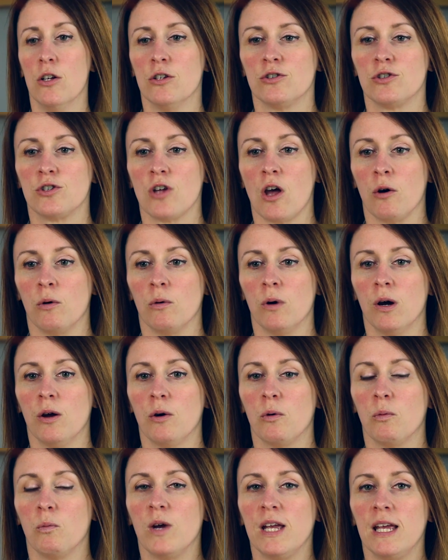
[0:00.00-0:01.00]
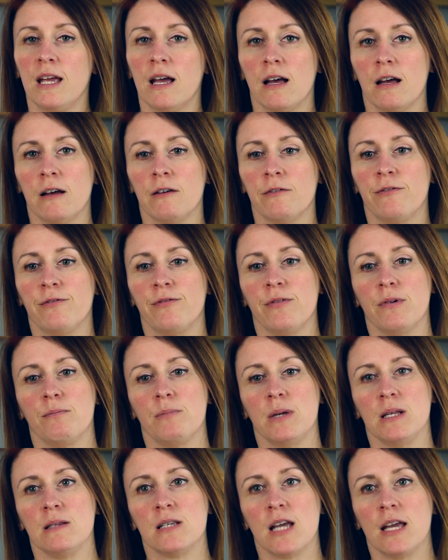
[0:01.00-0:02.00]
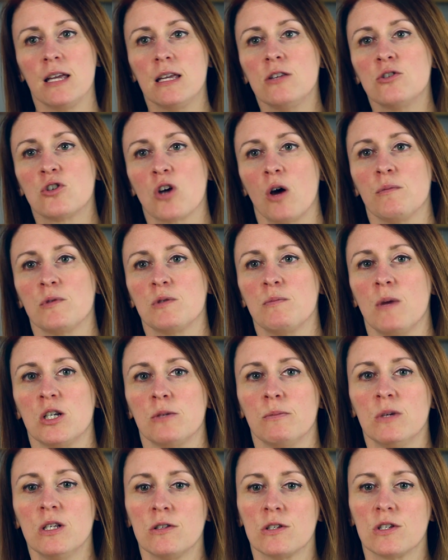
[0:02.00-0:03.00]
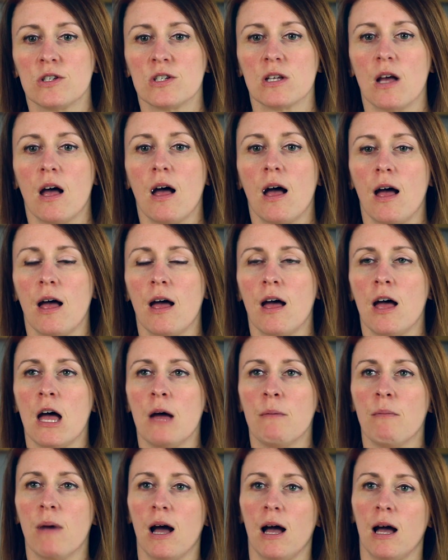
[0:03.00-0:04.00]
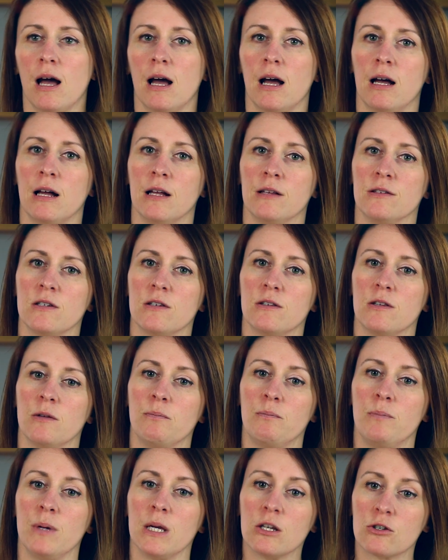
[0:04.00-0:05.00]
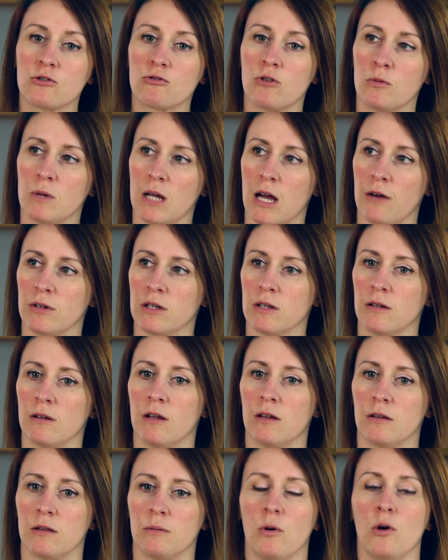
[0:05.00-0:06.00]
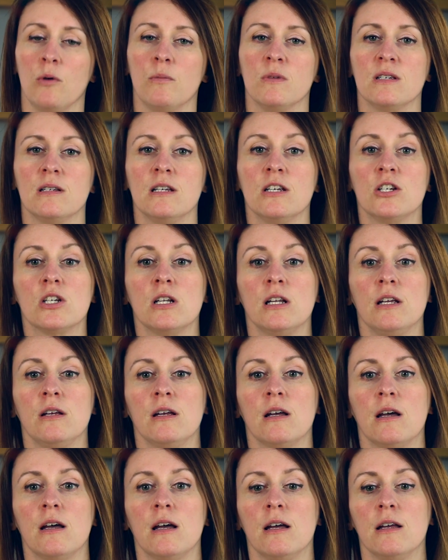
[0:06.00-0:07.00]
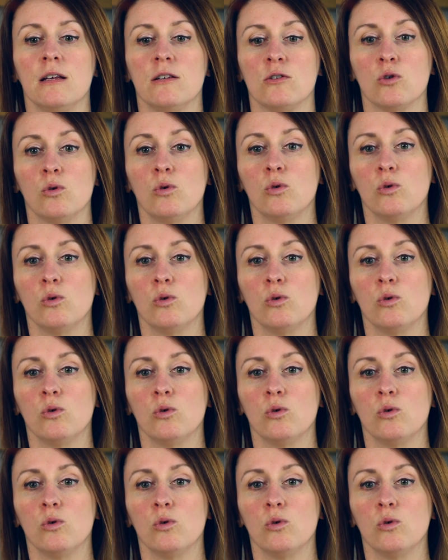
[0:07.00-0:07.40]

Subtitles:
So we have been taking TOMS measurements, and the biggest group we have at the moment initially is